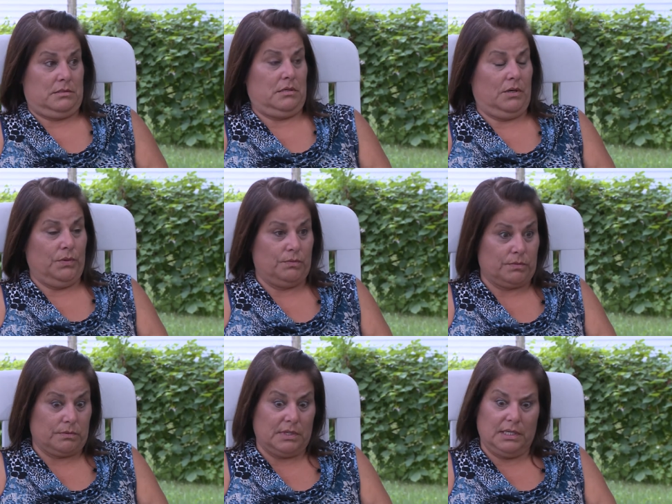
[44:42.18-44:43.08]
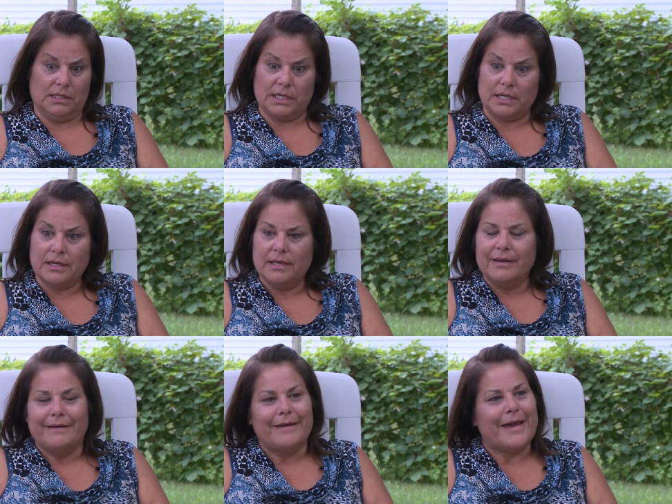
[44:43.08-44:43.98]
So really?
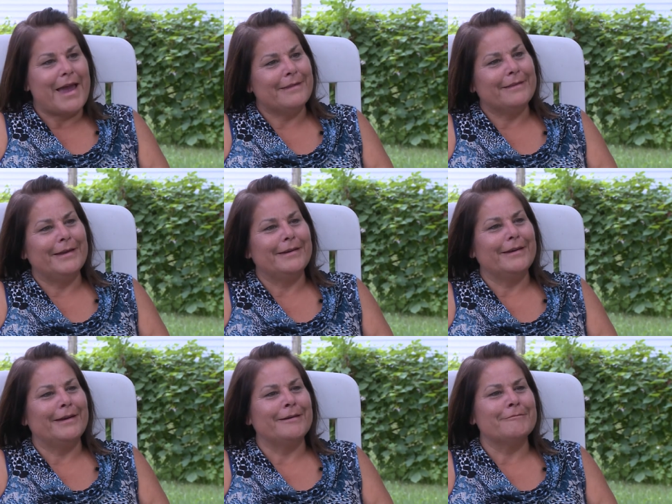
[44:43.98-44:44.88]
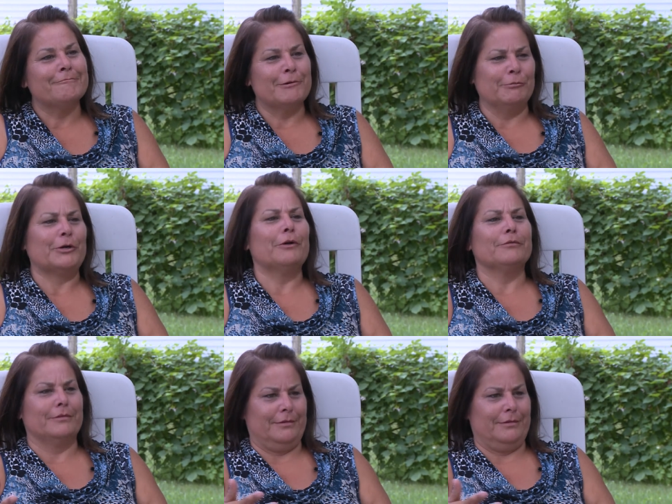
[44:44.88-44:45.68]
And then uh, when we're out